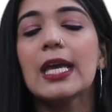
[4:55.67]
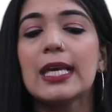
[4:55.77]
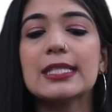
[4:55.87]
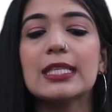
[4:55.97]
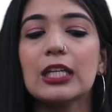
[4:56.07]

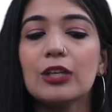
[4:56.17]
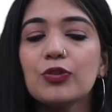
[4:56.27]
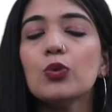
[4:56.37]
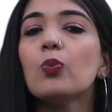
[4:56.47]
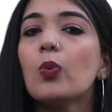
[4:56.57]
is that
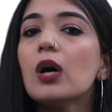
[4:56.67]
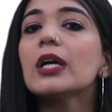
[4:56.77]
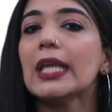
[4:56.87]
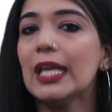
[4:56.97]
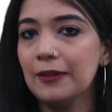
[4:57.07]
if you
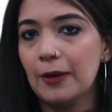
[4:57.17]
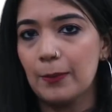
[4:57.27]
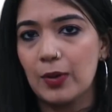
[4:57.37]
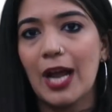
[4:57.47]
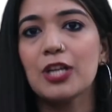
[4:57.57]
work in a
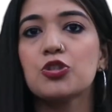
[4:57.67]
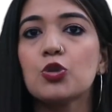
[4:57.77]
brand,